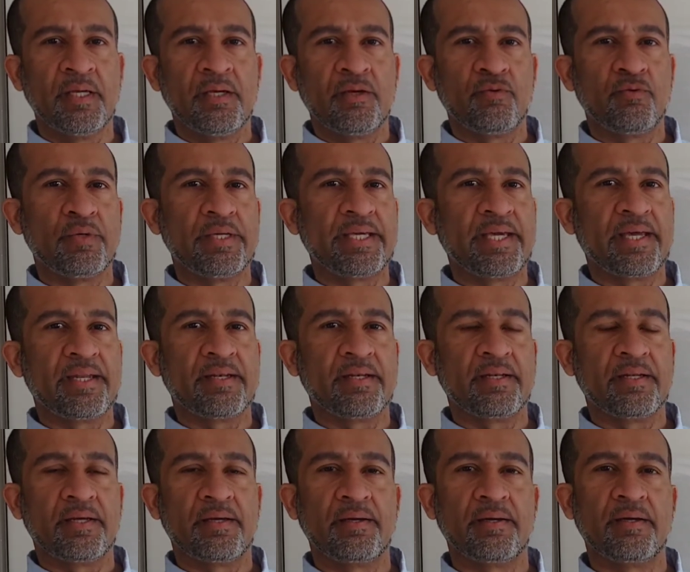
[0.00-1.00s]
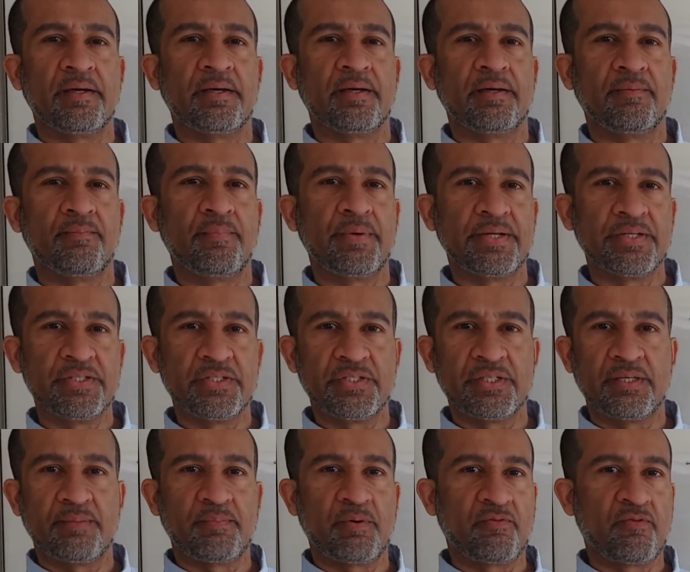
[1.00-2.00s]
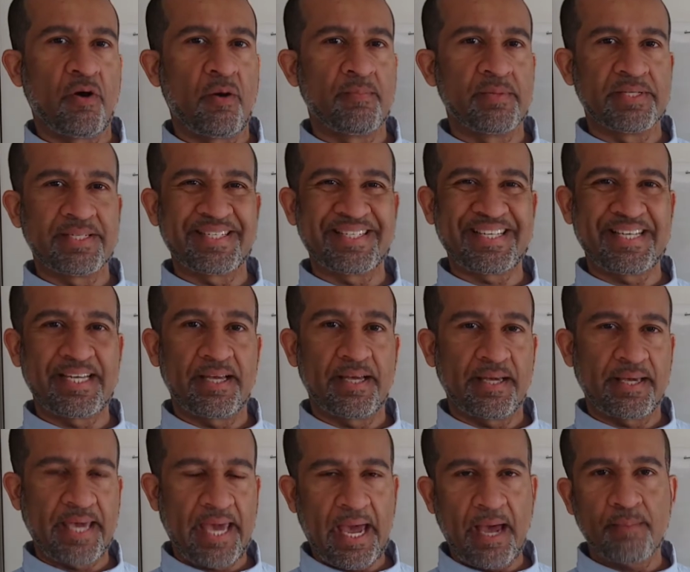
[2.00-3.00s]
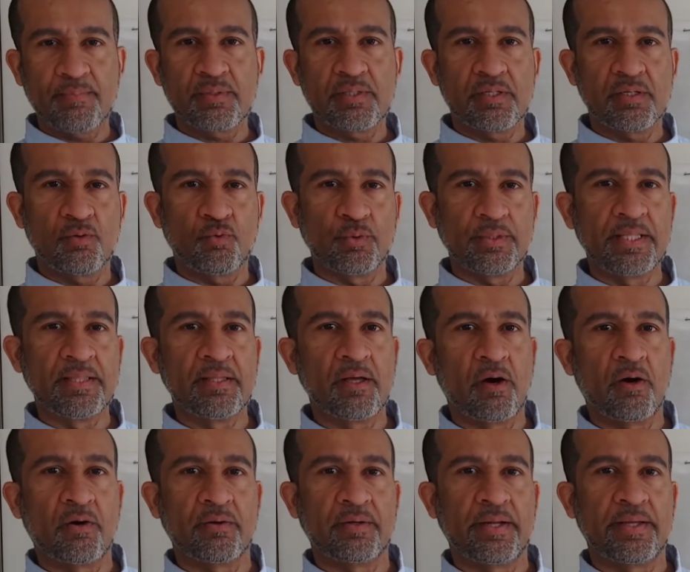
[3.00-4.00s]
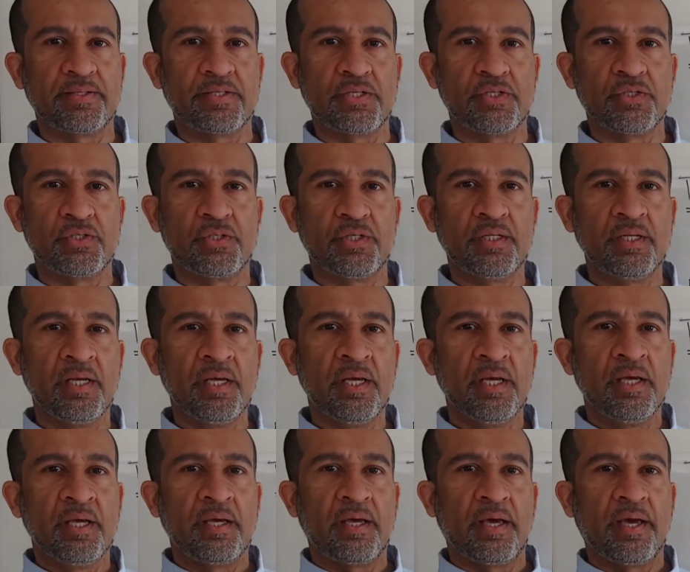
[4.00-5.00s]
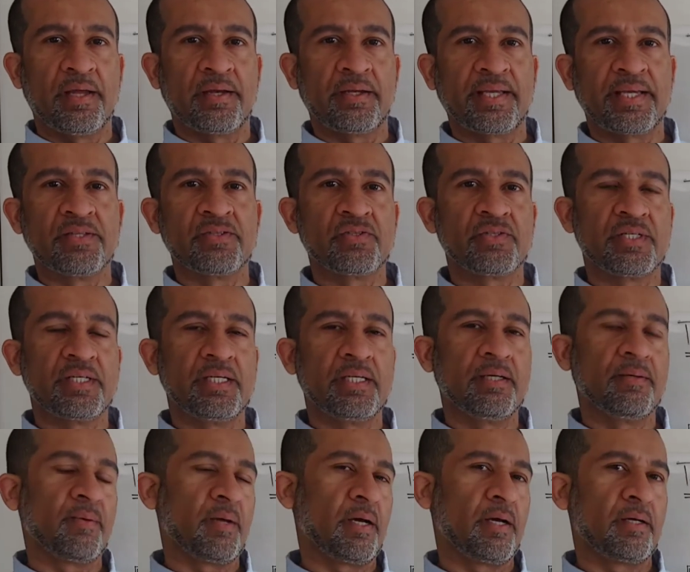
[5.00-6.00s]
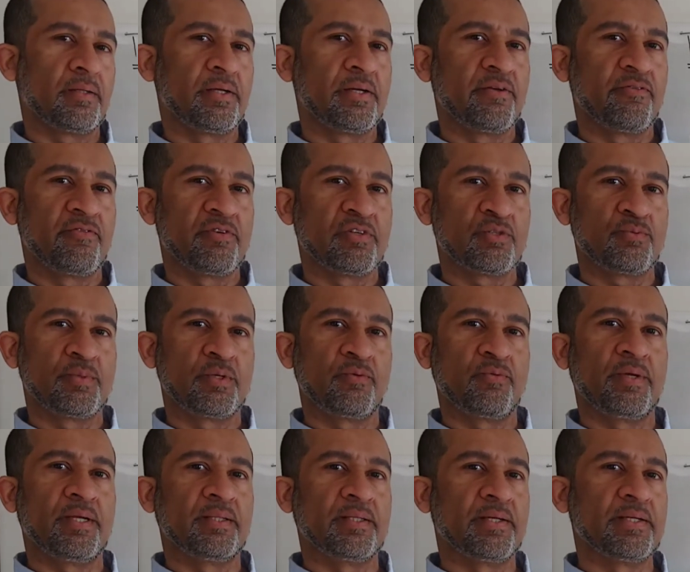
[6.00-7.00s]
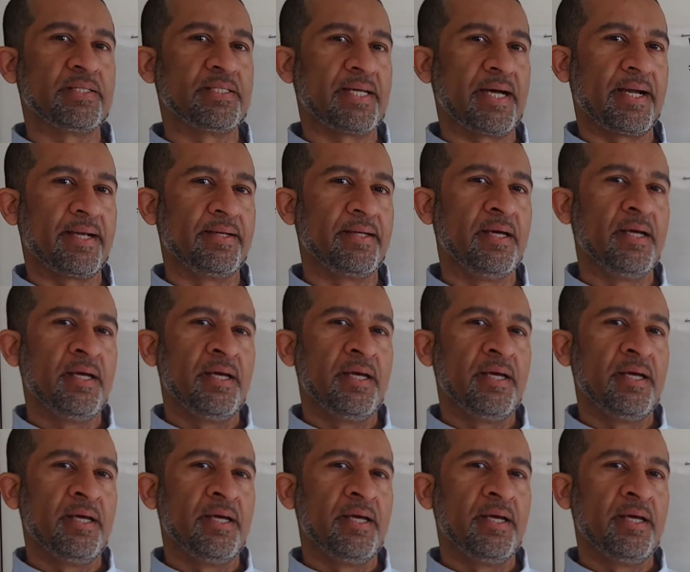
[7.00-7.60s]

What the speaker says: we can bridge performance gaps within the organization and can see the difference between the desired